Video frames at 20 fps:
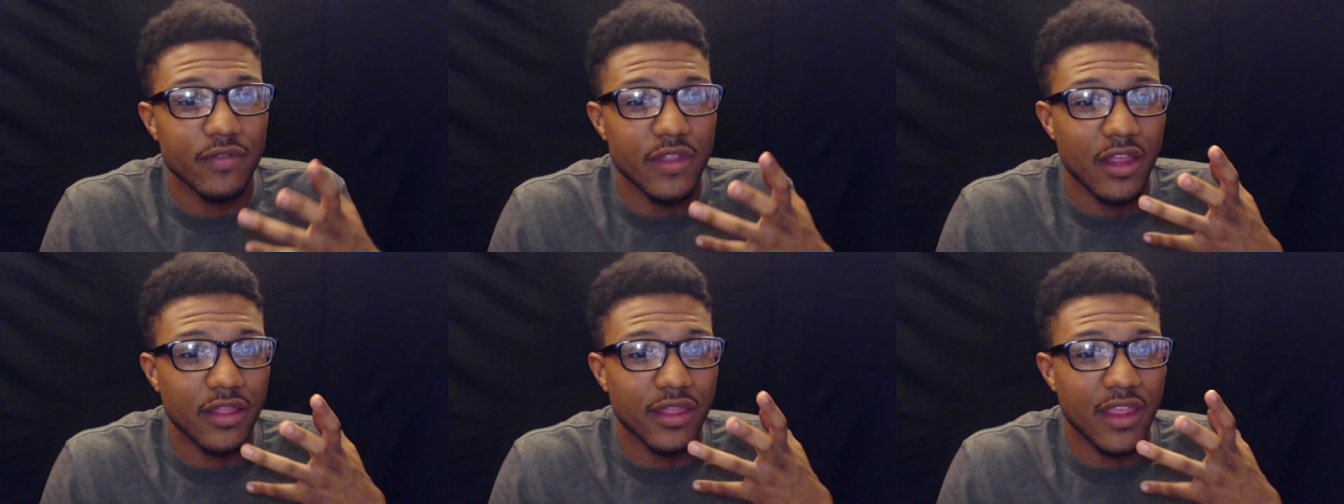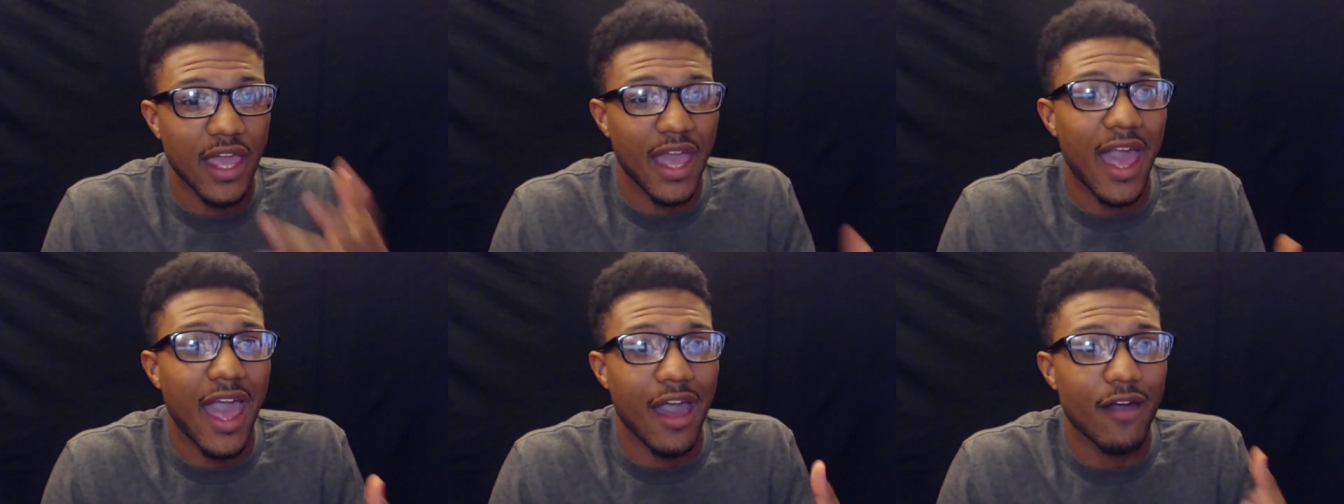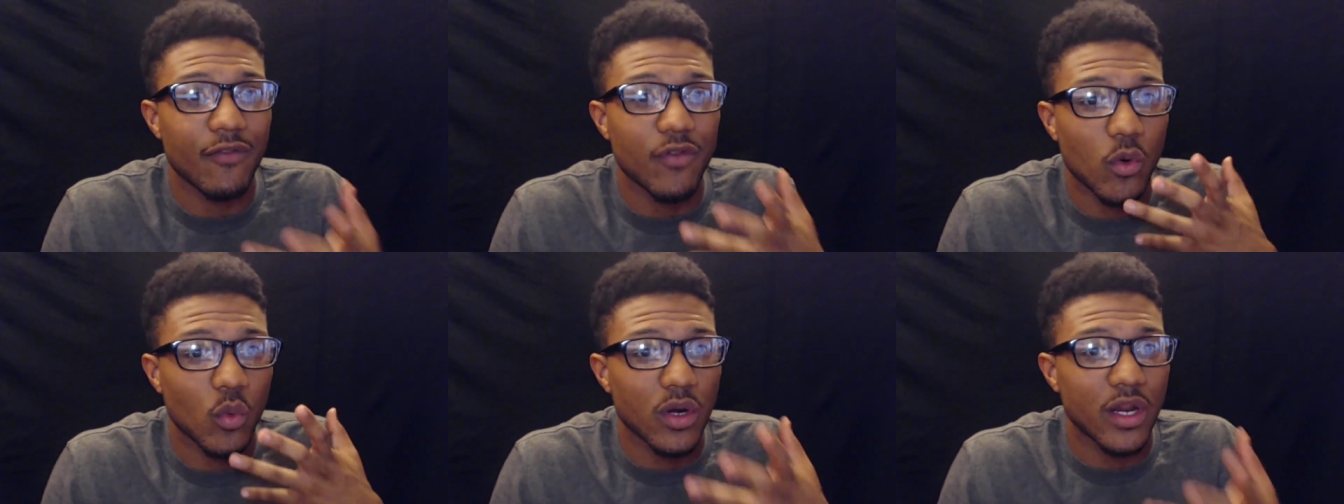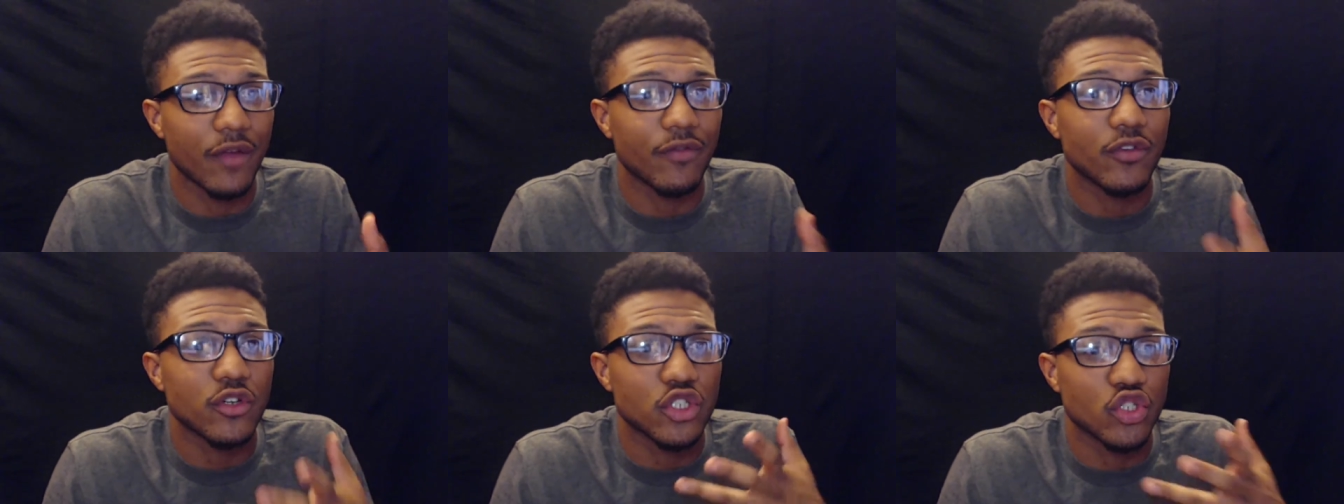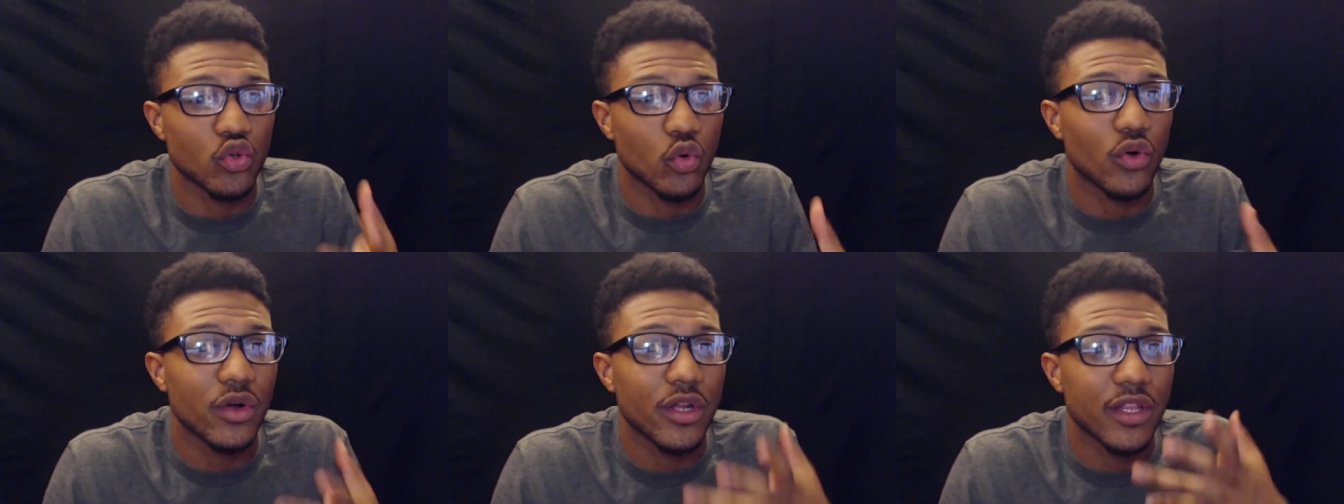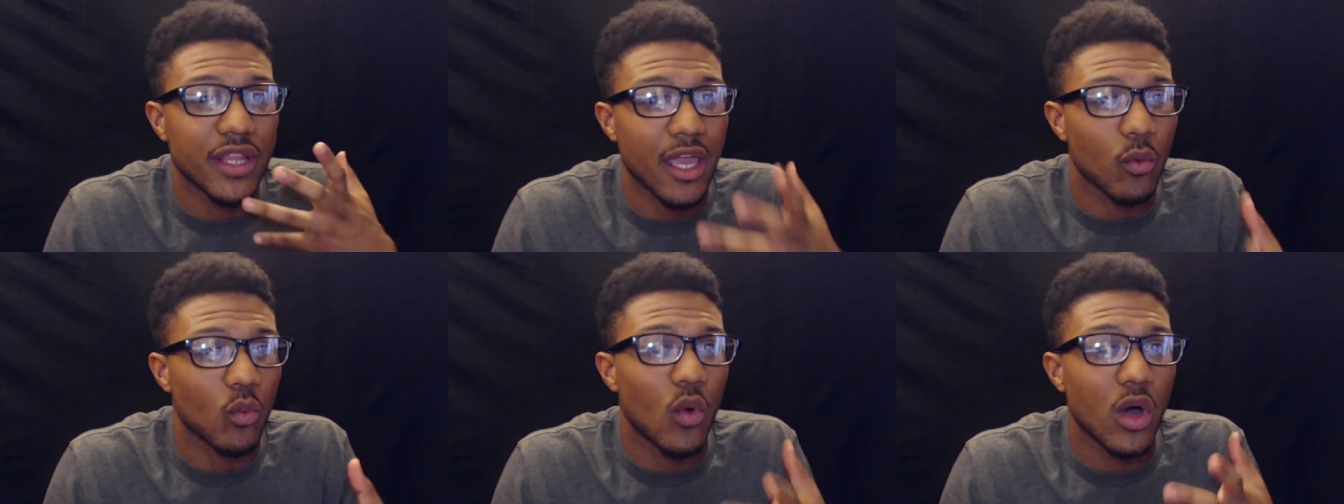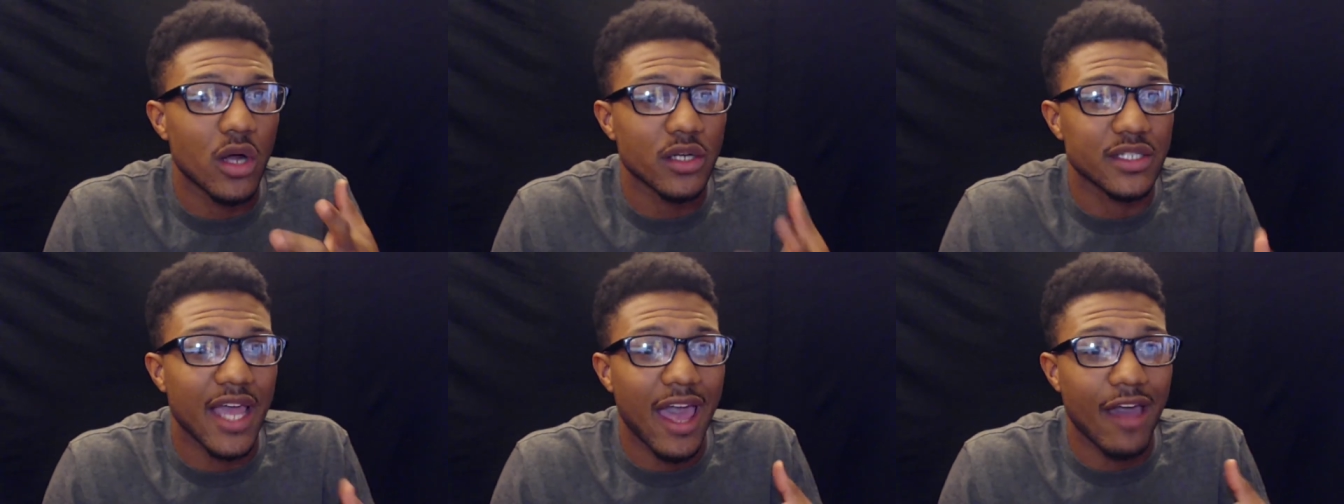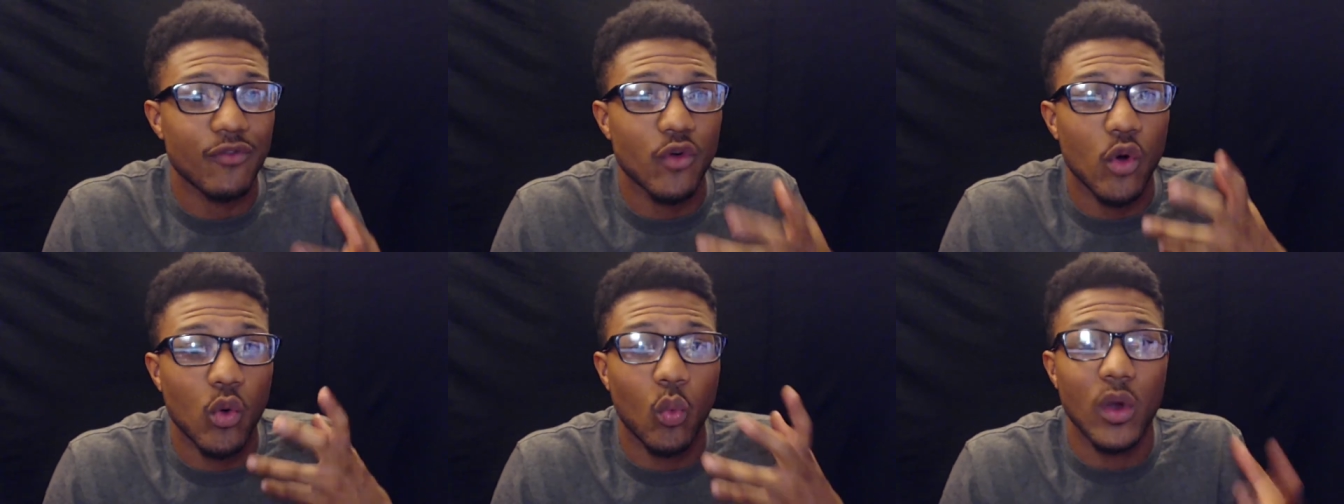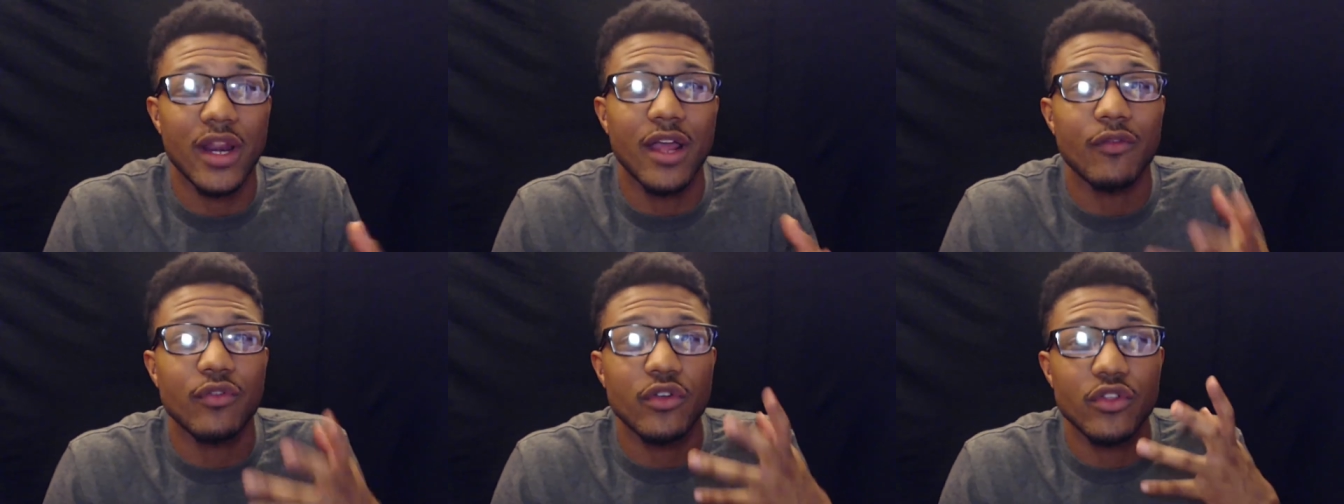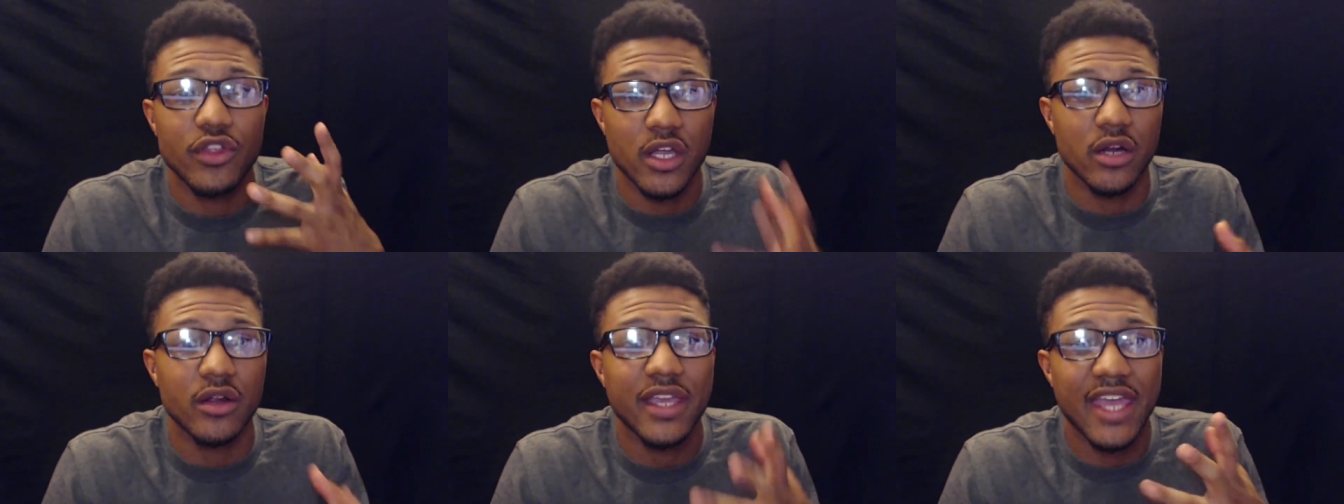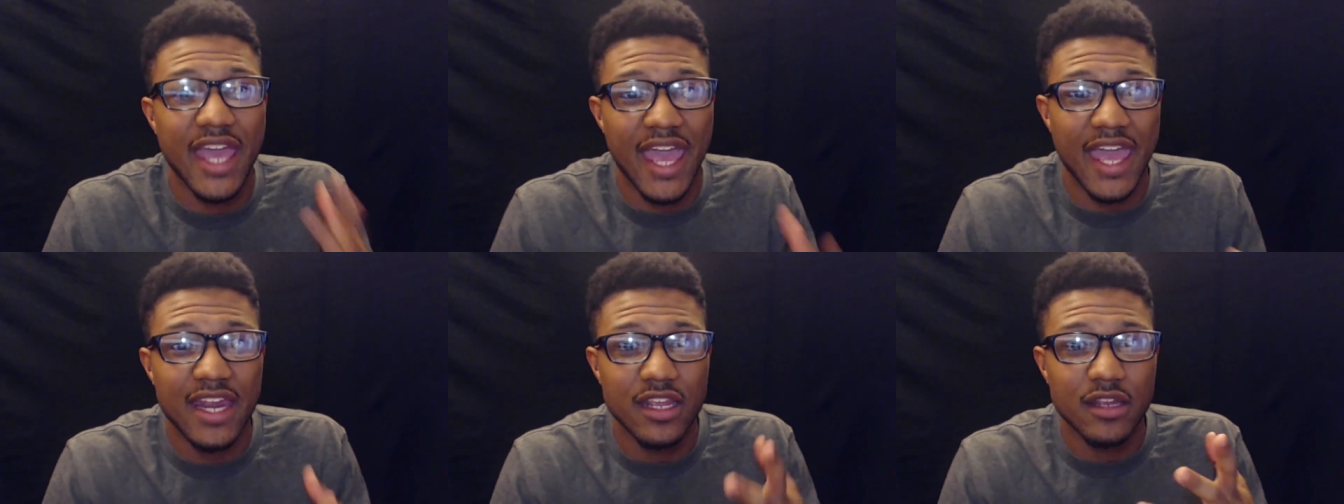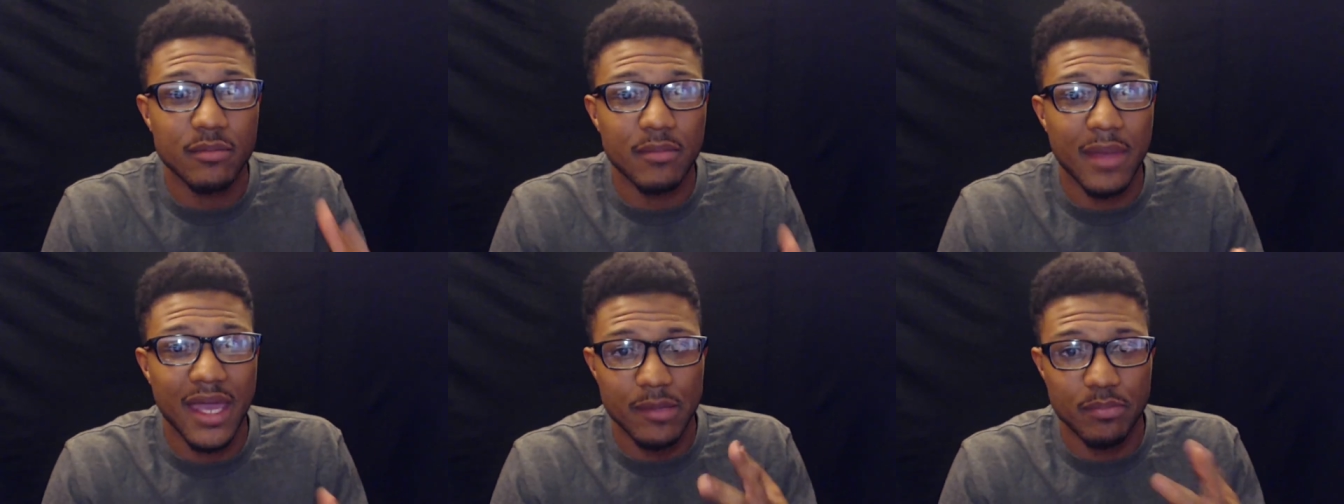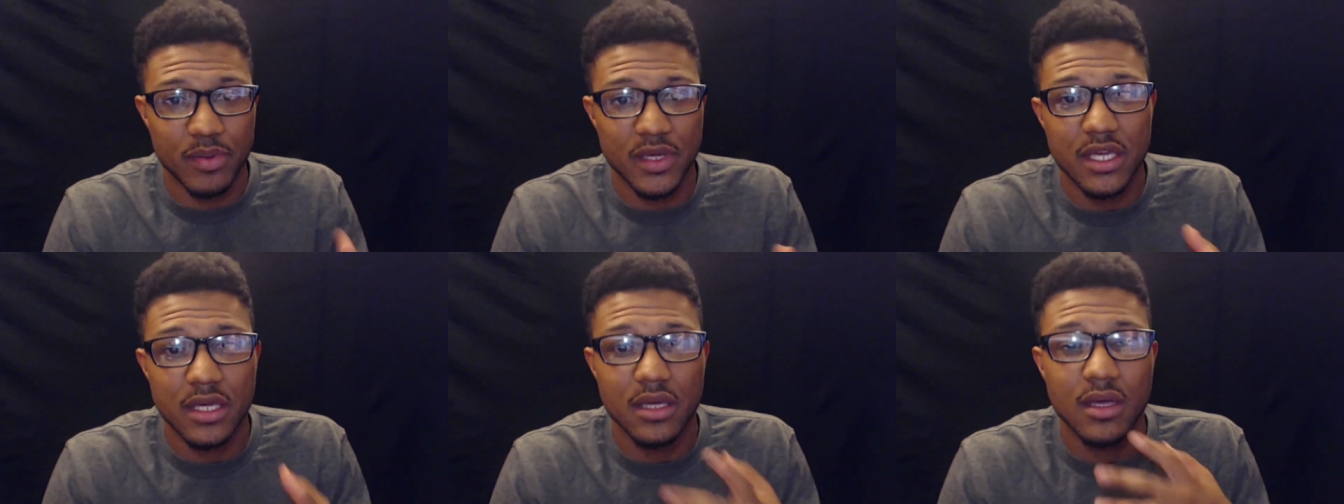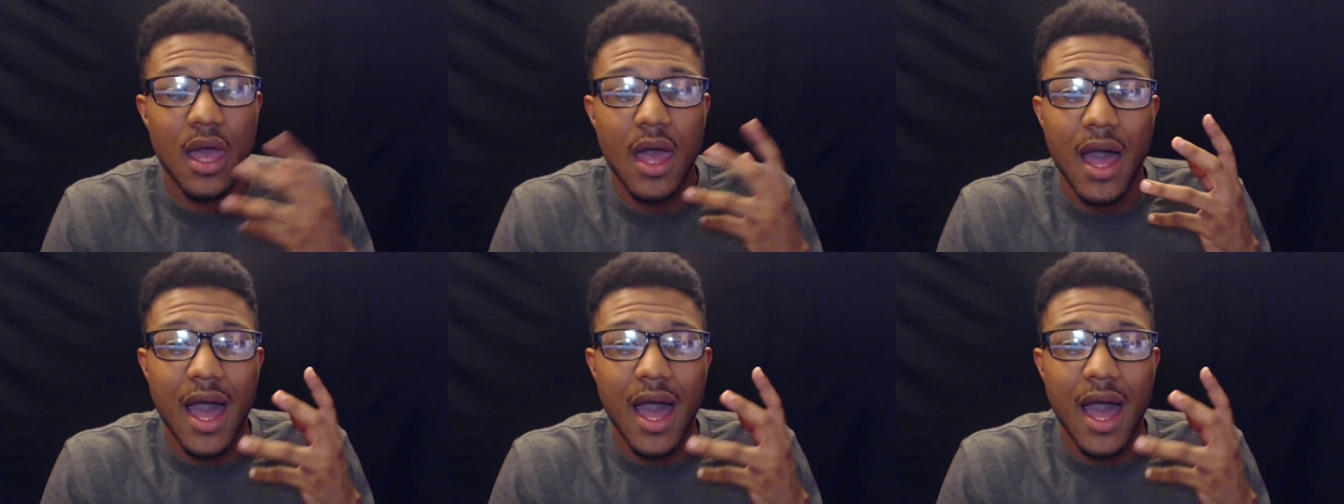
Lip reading: that they have or whatever story they want to have or whatever their canon may be.